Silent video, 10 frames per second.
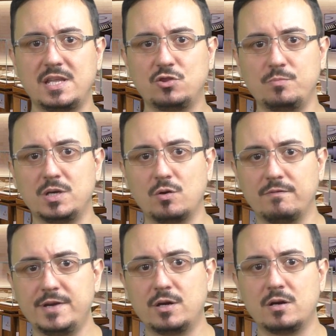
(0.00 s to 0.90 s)
need to be
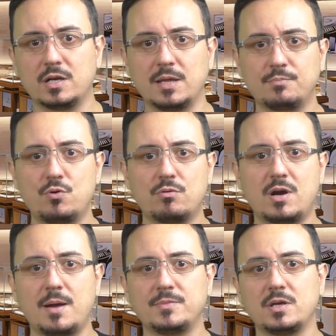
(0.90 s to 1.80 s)
configured and
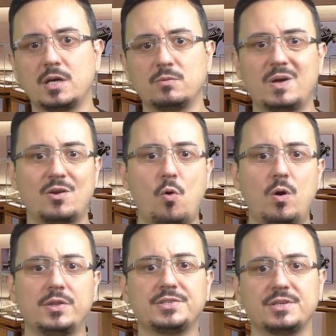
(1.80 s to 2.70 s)
programmed, and when
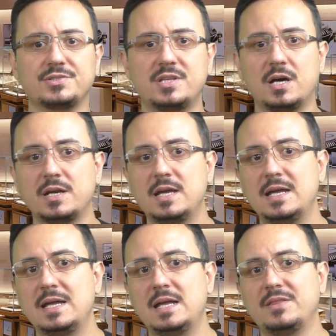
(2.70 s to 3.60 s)
all this is done,
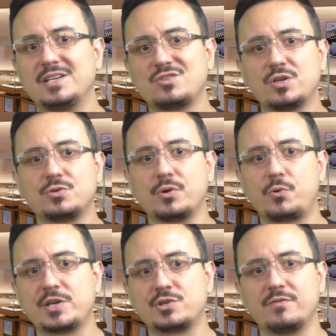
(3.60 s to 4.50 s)
there's also the
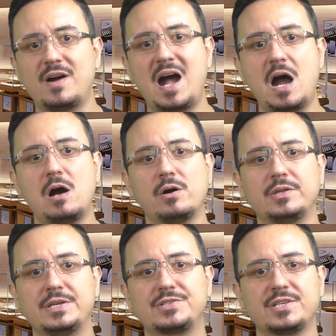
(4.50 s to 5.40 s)
question of how
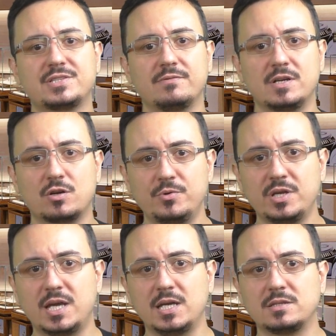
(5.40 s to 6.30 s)
the system will
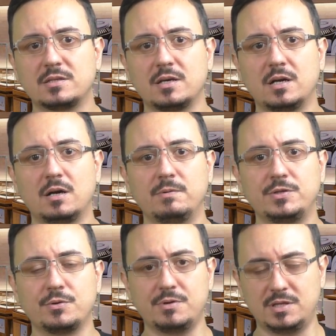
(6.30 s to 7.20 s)
communicate
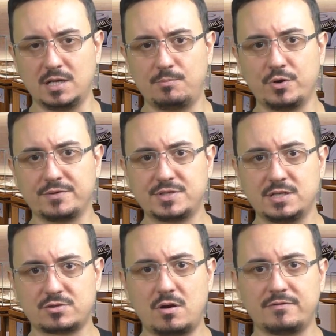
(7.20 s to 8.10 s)
with your retail
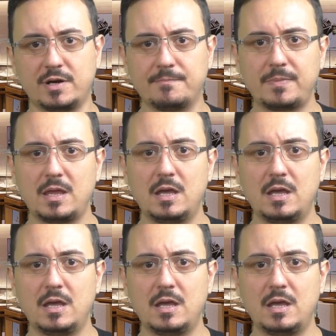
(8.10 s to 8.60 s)
point-of-sale software.